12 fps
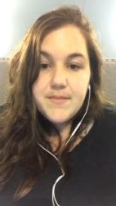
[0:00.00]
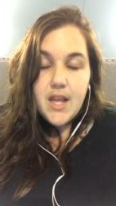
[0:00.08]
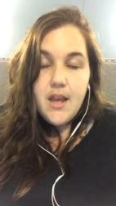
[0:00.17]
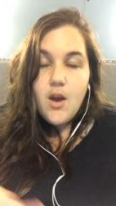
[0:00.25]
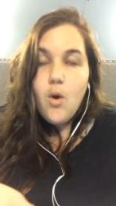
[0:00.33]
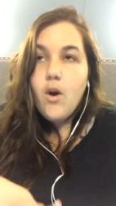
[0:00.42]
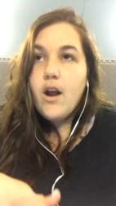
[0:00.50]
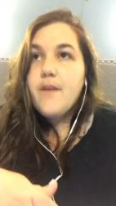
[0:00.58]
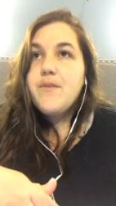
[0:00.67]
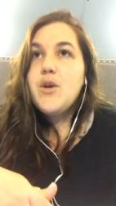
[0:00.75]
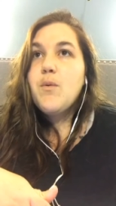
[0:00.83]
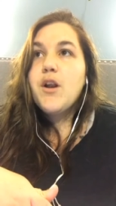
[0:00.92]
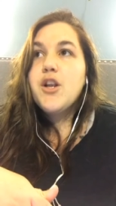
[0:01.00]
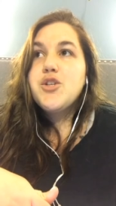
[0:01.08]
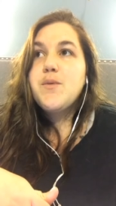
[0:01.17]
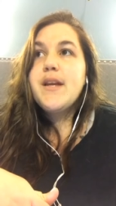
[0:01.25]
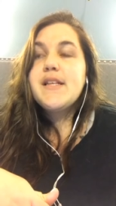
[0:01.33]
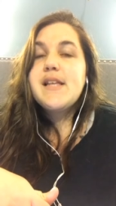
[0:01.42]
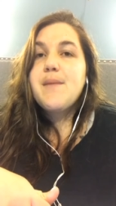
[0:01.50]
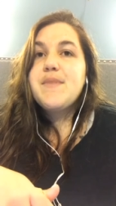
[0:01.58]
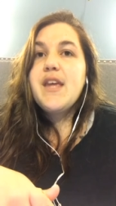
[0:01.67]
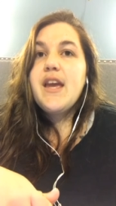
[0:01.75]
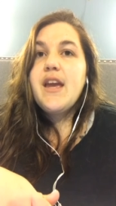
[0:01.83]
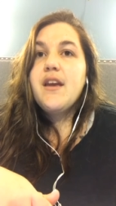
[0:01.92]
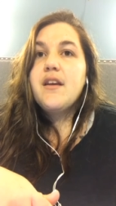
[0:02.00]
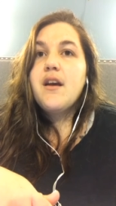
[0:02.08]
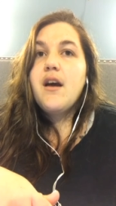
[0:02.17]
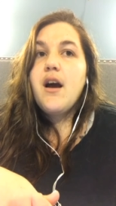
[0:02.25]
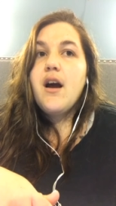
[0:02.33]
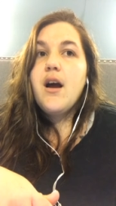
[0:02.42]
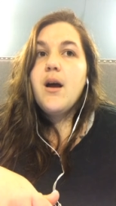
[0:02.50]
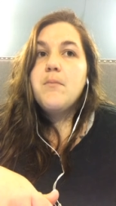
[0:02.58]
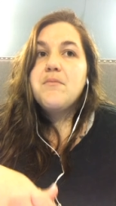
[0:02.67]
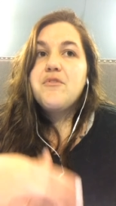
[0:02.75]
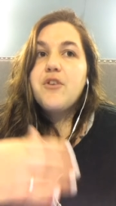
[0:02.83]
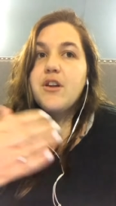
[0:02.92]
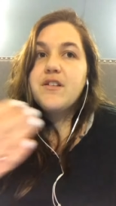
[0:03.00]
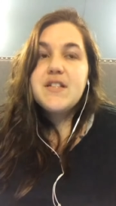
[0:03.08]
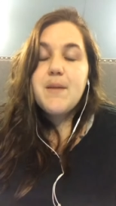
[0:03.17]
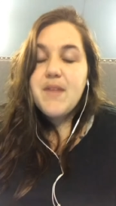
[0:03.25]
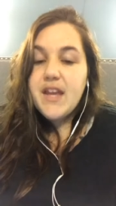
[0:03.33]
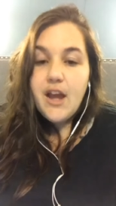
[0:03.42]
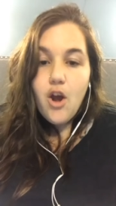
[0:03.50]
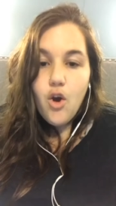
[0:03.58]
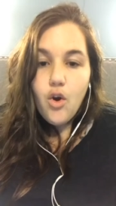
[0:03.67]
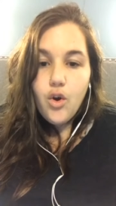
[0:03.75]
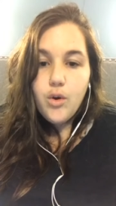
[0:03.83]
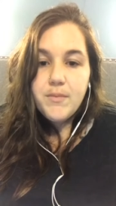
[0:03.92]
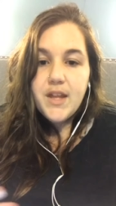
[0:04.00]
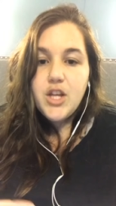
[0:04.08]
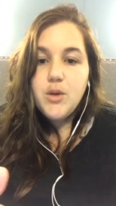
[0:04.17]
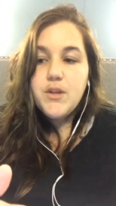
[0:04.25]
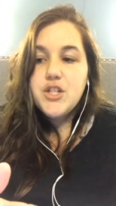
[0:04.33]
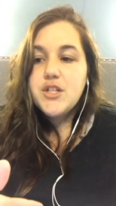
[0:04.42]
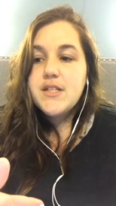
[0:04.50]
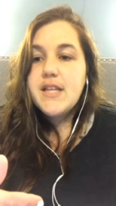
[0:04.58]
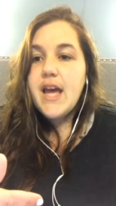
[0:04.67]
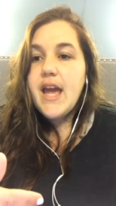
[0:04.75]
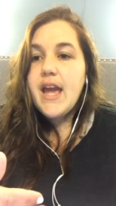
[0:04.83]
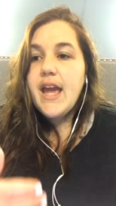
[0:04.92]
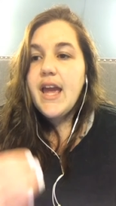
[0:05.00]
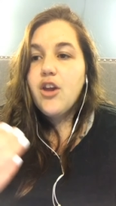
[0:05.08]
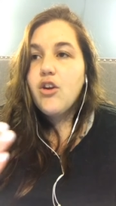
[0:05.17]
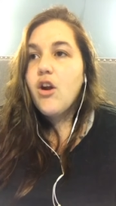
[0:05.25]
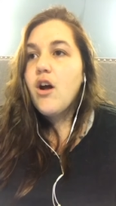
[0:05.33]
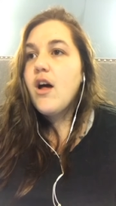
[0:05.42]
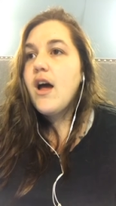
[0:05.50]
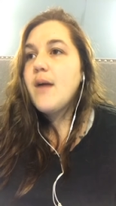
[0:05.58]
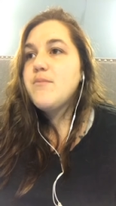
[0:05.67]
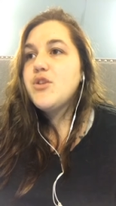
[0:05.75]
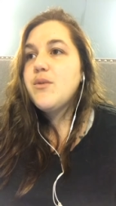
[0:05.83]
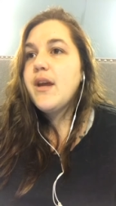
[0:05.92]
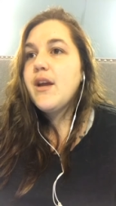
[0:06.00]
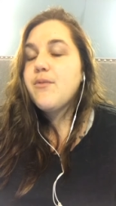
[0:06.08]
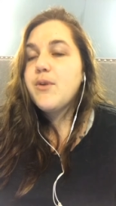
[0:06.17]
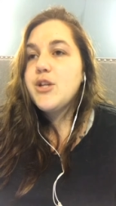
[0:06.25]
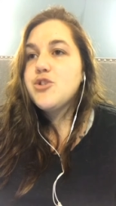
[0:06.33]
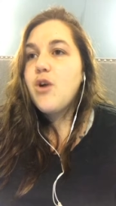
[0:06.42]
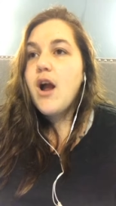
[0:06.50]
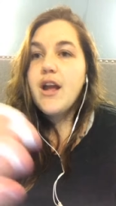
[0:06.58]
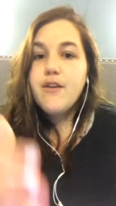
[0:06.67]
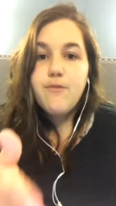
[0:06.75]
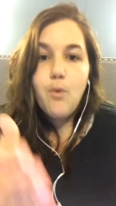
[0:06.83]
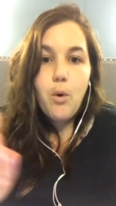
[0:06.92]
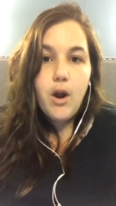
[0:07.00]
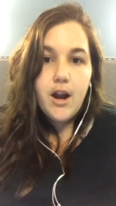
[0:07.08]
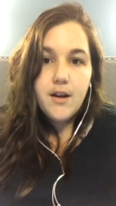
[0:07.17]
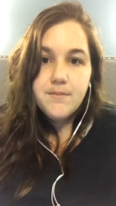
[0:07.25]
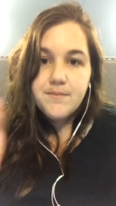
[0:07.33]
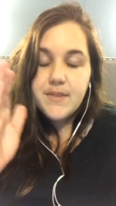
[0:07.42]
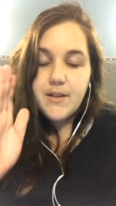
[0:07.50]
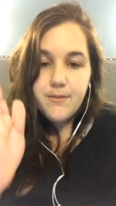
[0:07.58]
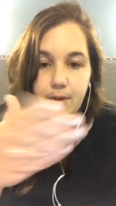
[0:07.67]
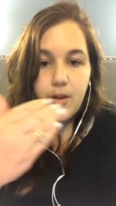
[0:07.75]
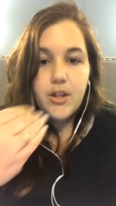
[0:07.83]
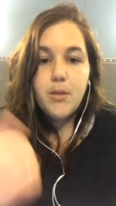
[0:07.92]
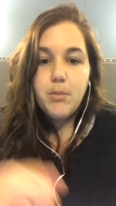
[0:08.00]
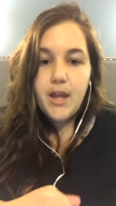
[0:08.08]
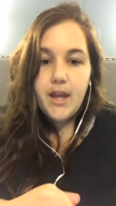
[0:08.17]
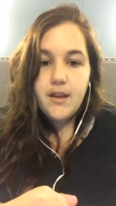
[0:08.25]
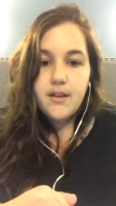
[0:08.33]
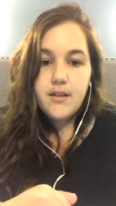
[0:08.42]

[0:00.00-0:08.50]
Or if you were doing something for something at home, then you would just say, hey girl, I'm doing a free drawing for fill in the blank.